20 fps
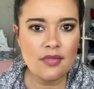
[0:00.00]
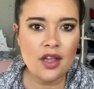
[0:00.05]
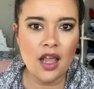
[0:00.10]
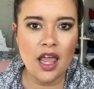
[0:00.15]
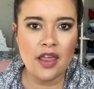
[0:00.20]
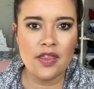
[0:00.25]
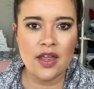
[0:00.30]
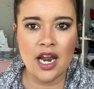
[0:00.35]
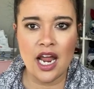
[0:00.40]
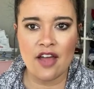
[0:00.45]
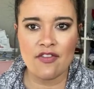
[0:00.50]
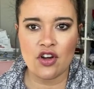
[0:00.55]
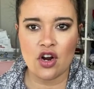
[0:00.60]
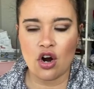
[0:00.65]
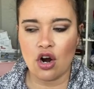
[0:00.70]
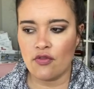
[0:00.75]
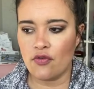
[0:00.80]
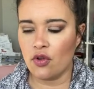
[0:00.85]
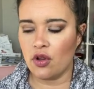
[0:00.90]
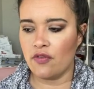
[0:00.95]
And then I have a
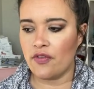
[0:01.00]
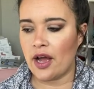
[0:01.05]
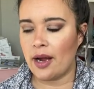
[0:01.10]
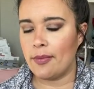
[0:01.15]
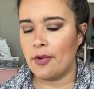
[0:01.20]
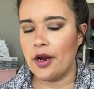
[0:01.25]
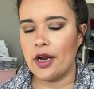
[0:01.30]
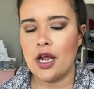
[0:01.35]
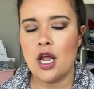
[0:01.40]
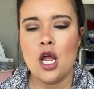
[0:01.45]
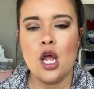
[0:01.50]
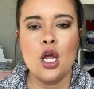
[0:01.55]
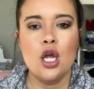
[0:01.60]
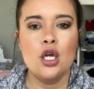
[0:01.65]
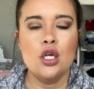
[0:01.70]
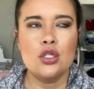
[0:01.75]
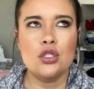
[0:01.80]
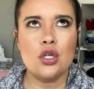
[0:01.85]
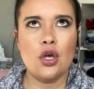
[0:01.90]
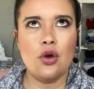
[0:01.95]
cart full of fabric.
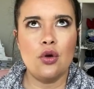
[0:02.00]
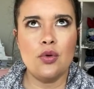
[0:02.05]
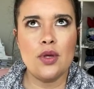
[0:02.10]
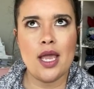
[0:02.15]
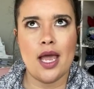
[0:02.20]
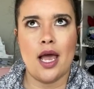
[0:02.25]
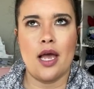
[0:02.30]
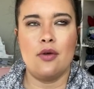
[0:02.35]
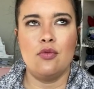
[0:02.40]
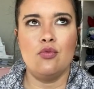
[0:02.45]
So yeah,